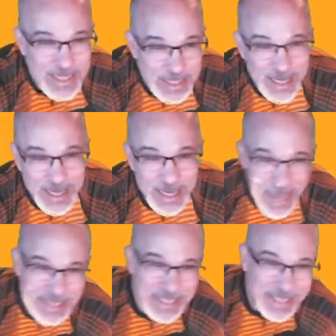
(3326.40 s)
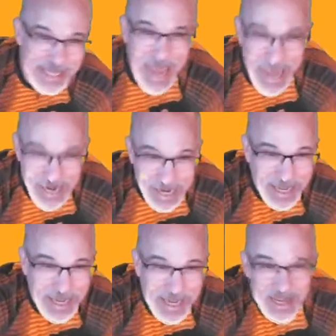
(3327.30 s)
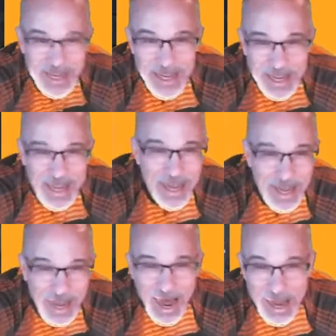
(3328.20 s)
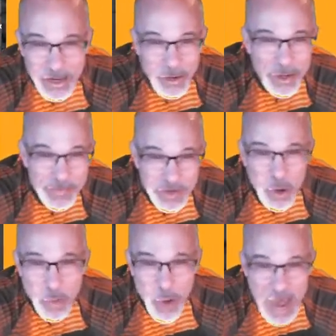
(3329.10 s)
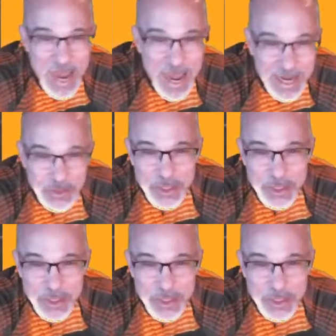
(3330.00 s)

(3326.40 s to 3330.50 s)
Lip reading: collecting data. I don't even know why I do